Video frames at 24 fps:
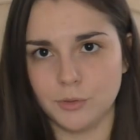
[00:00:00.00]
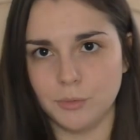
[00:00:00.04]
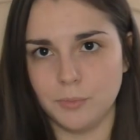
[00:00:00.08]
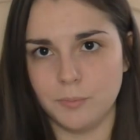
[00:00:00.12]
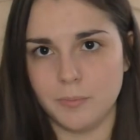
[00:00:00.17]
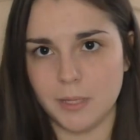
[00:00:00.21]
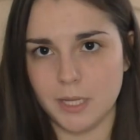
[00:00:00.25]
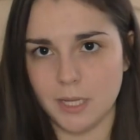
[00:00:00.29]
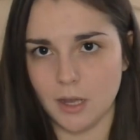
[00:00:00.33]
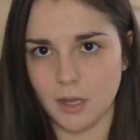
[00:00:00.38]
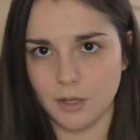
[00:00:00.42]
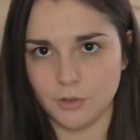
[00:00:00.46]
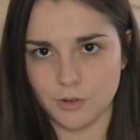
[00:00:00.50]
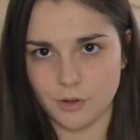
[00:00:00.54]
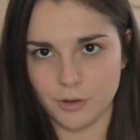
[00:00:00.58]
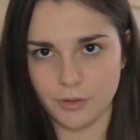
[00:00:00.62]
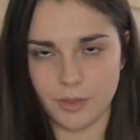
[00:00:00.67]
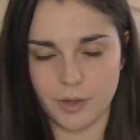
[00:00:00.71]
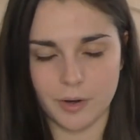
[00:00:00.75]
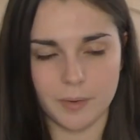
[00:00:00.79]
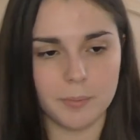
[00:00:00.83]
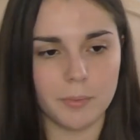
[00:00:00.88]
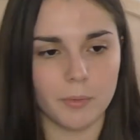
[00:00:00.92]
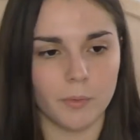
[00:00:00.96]
to be under
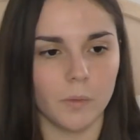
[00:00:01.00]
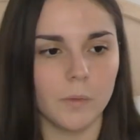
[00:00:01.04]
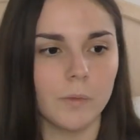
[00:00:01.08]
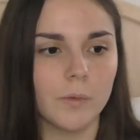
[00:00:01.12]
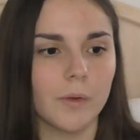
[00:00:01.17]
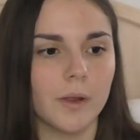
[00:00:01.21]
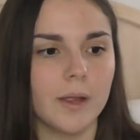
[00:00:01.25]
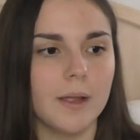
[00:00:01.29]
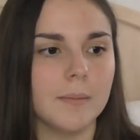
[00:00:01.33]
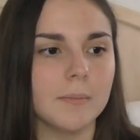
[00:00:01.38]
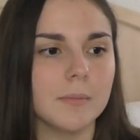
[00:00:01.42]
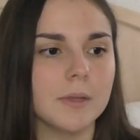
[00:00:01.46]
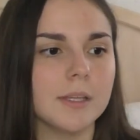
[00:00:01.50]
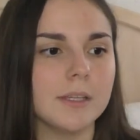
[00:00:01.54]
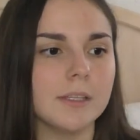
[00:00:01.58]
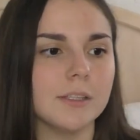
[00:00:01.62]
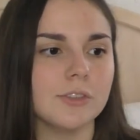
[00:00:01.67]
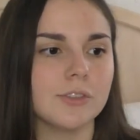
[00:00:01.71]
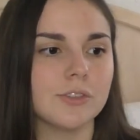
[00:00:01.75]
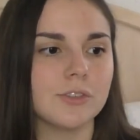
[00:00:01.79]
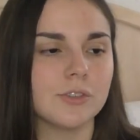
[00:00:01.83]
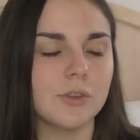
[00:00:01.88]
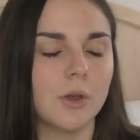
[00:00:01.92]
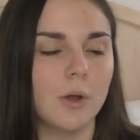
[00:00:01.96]
their program,
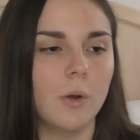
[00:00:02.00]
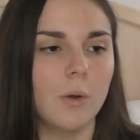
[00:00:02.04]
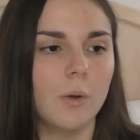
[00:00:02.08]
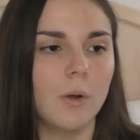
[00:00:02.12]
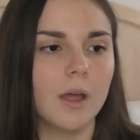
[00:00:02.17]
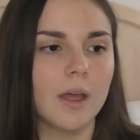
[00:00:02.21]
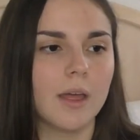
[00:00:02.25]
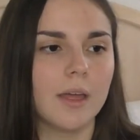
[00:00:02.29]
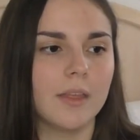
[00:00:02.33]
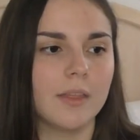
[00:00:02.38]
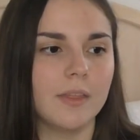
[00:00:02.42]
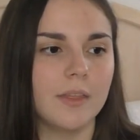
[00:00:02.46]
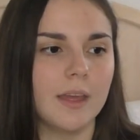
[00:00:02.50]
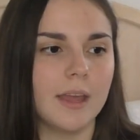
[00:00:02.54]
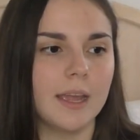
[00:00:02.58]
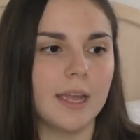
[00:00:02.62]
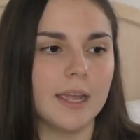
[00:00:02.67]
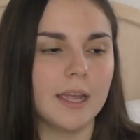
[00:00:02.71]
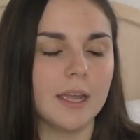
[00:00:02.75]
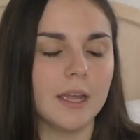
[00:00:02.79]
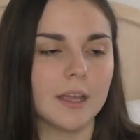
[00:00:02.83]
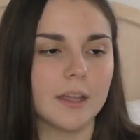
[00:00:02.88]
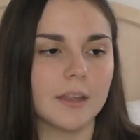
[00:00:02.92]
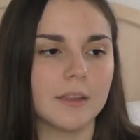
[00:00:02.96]
and so
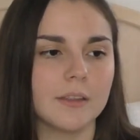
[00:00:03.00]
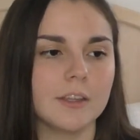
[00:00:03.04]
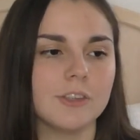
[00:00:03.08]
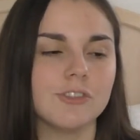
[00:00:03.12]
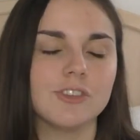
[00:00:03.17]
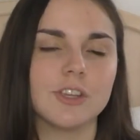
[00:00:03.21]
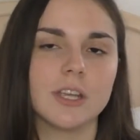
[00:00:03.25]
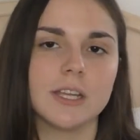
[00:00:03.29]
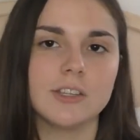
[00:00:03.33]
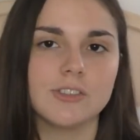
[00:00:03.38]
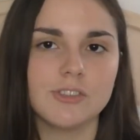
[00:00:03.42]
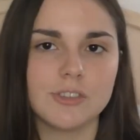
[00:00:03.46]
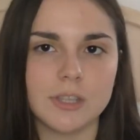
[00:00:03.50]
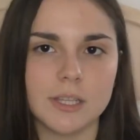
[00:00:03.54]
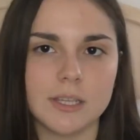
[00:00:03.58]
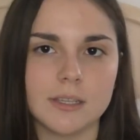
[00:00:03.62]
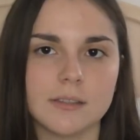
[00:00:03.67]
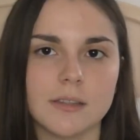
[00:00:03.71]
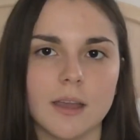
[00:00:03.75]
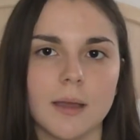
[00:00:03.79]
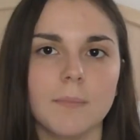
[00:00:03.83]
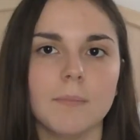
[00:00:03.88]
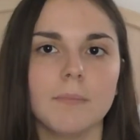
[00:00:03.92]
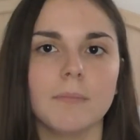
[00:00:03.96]
they changed
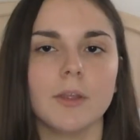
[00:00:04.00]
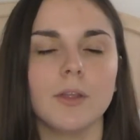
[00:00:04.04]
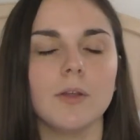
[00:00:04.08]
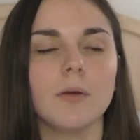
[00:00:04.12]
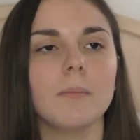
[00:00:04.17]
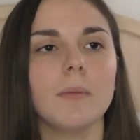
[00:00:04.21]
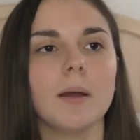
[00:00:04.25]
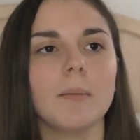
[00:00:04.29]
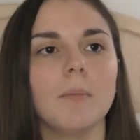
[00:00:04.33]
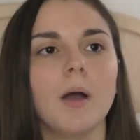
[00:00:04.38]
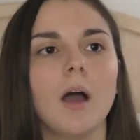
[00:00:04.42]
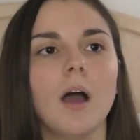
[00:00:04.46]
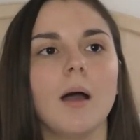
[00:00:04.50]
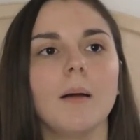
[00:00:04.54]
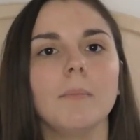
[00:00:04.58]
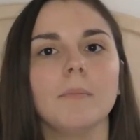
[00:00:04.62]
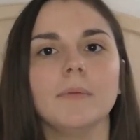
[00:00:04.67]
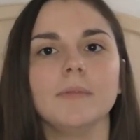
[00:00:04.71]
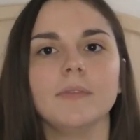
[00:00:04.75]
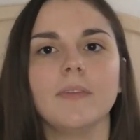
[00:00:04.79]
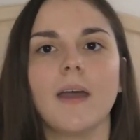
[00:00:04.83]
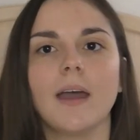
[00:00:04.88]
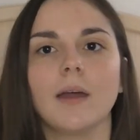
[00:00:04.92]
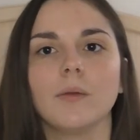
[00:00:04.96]
things up. My
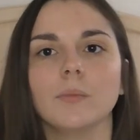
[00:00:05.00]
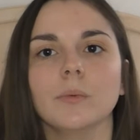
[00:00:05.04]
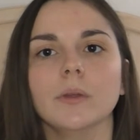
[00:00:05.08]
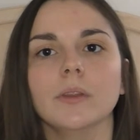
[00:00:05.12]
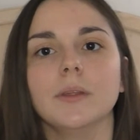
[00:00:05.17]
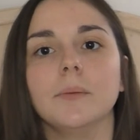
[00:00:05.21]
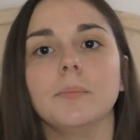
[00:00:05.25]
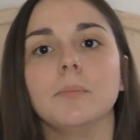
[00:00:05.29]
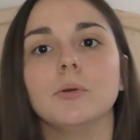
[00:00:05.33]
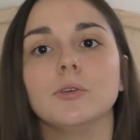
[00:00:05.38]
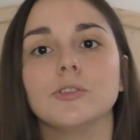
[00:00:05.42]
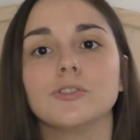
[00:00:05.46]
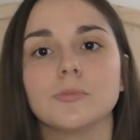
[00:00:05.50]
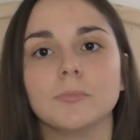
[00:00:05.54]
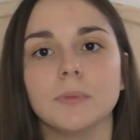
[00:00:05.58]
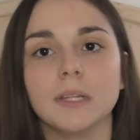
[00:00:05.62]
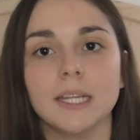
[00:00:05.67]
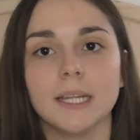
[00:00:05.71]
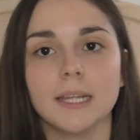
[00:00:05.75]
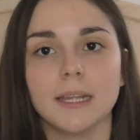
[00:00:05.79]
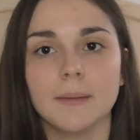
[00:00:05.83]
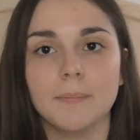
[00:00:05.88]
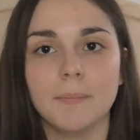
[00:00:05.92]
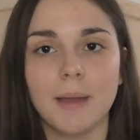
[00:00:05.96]
mom and dad really pushed
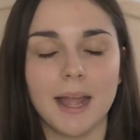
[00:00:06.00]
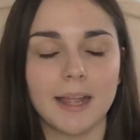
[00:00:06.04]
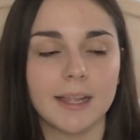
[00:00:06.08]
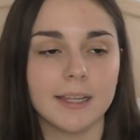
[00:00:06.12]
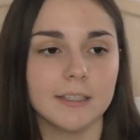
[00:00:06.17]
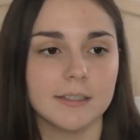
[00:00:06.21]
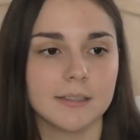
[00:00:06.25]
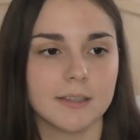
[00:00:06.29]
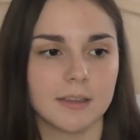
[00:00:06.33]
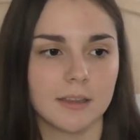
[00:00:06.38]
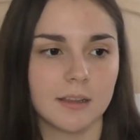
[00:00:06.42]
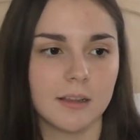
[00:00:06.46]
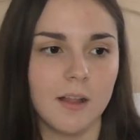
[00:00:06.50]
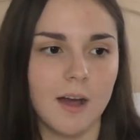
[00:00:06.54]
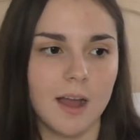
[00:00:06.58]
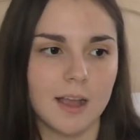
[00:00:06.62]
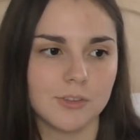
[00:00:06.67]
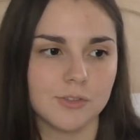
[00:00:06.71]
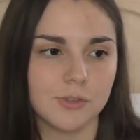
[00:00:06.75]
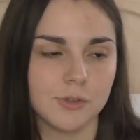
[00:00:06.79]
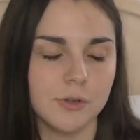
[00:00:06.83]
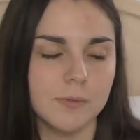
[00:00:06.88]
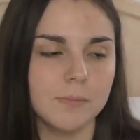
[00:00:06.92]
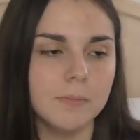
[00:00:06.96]
me to get back into the
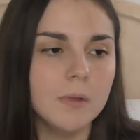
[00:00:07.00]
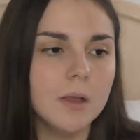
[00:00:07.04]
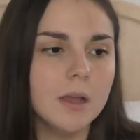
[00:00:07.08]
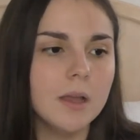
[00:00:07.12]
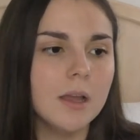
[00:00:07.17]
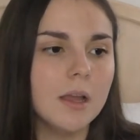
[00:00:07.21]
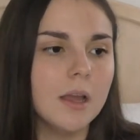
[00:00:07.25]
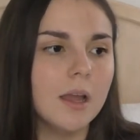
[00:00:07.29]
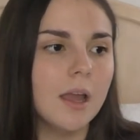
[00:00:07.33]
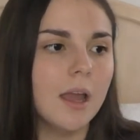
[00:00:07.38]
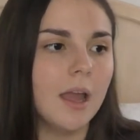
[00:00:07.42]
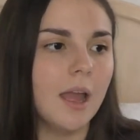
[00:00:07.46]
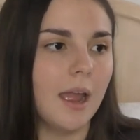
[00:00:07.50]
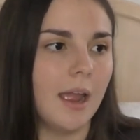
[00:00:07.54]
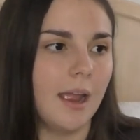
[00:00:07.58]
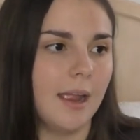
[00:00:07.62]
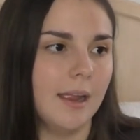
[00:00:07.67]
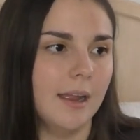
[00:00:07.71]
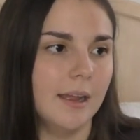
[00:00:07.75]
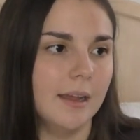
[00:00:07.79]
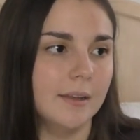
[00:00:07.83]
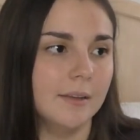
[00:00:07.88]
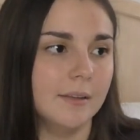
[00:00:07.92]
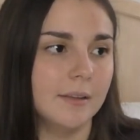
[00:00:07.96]
classroom.
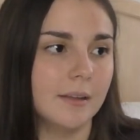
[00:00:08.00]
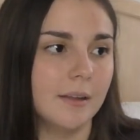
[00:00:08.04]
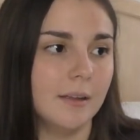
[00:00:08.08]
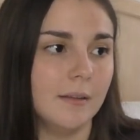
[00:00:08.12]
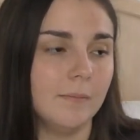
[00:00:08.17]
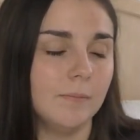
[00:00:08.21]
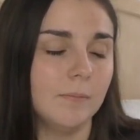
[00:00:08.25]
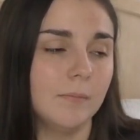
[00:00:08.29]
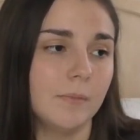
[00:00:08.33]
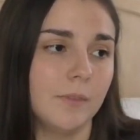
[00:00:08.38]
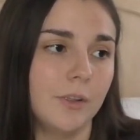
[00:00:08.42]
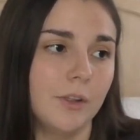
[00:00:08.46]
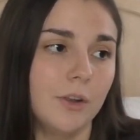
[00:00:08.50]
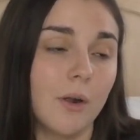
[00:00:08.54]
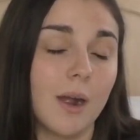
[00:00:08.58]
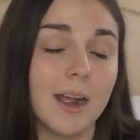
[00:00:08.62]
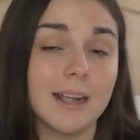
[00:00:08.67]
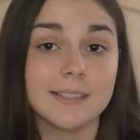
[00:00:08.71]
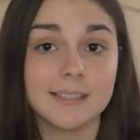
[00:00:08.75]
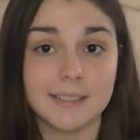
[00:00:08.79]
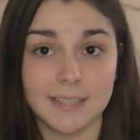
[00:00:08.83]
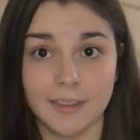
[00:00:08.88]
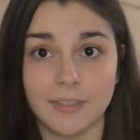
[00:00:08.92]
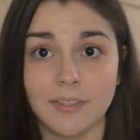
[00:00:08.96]
And,
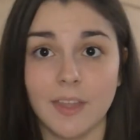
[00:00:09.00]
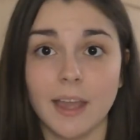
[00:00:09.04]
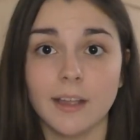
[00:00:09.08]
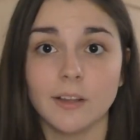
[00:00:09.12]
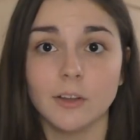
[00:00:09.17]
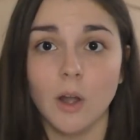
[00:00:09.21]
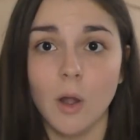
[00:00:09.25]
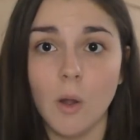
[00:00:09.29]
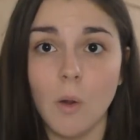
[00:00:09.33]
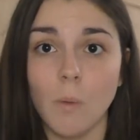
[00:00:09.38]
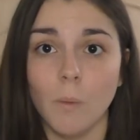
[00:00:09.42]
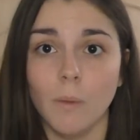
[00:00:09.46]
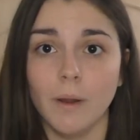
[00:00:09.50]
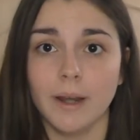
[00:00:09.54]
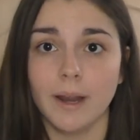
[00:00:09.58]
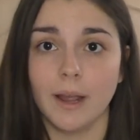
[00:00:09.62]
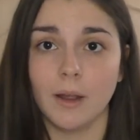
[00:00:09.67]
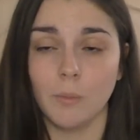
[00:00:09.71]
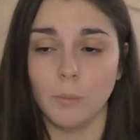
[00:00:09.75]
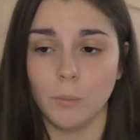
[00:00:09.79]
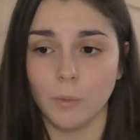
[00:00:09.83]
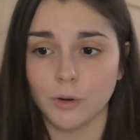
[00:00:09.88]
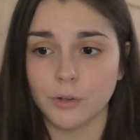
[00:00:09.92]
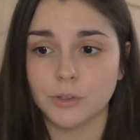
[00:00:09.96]
I set that goal, and
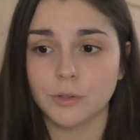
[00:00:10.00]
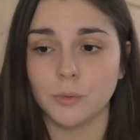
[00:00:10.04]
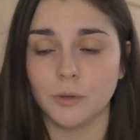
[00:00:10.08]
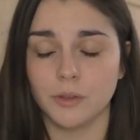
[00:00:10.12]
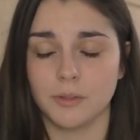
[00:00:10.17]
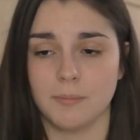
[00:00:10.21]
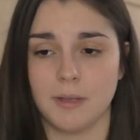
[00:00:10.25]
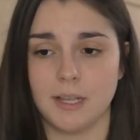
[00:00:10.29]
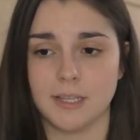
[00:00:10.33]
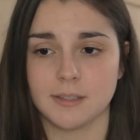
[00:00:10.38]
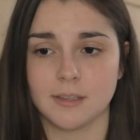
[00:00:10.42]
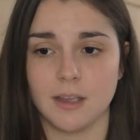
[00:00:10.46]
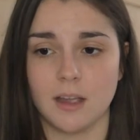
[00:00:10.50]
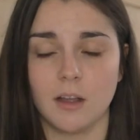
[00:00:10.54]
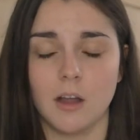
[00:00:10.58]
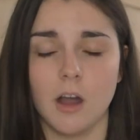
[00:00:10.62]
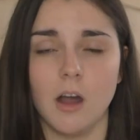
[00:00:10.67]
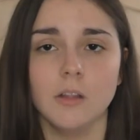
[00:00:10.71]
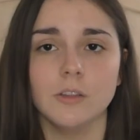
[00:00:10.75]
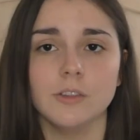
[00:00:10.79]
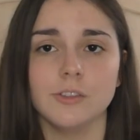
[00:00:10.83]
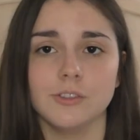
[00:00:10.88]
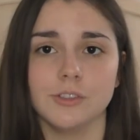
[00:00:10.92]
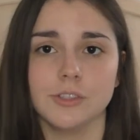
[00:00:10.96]
I worked with my
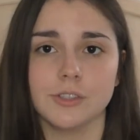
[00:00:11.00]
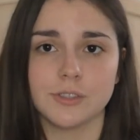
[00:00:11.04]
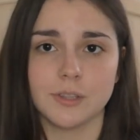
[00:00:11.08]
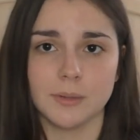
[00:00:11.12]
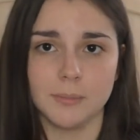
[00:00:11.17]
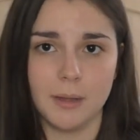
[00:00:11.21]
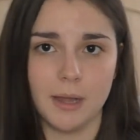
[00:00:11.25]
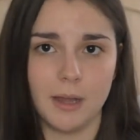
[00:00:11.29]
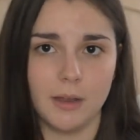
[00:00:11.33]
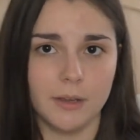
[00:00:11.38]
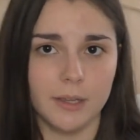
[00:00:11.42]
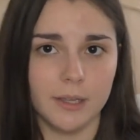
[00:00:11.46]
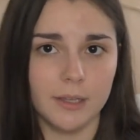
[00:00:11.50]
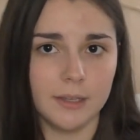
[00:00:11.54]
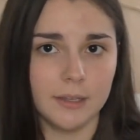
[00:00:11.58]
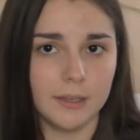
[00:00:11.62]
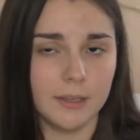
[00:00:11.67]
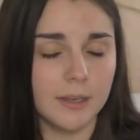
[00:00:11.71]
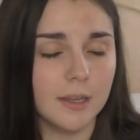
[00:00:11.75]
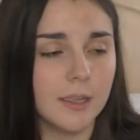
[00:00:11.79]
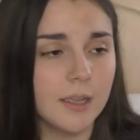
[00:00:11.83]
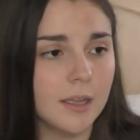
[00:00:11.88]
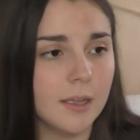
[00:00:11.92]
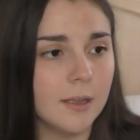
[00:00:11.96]
psychologist about it.
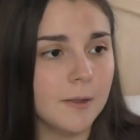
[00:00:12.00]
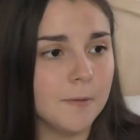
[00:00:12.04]
And,